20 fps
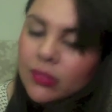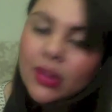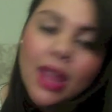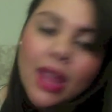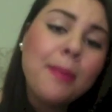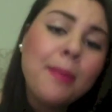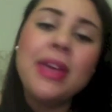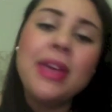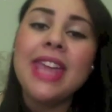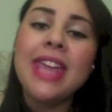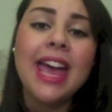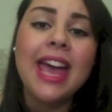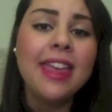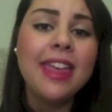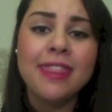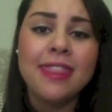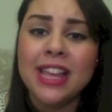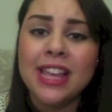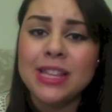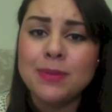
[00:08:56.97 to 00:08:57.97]
but yeah,
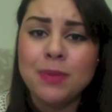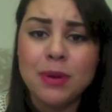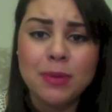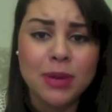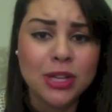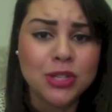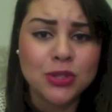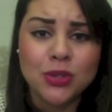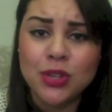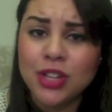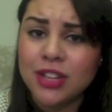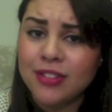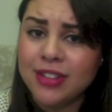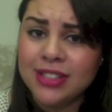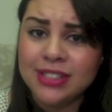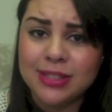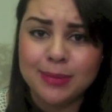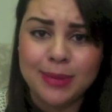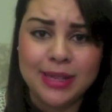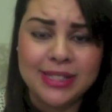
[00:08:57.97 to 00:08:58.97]
that's pretty much all there
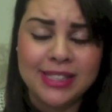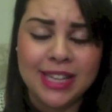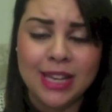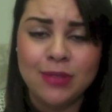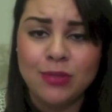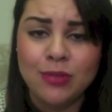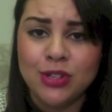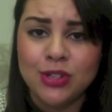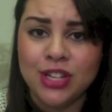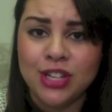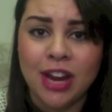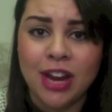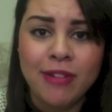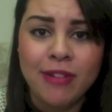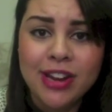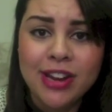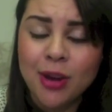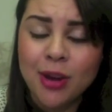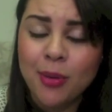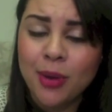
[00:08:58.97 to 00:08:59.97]
is to my skin routine. I
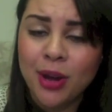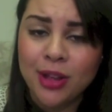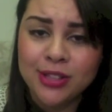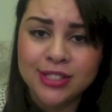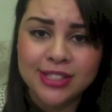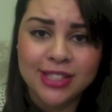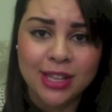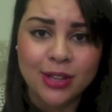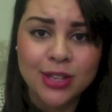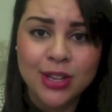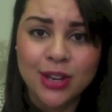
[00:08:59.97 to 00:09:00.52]
really don't know what else to tell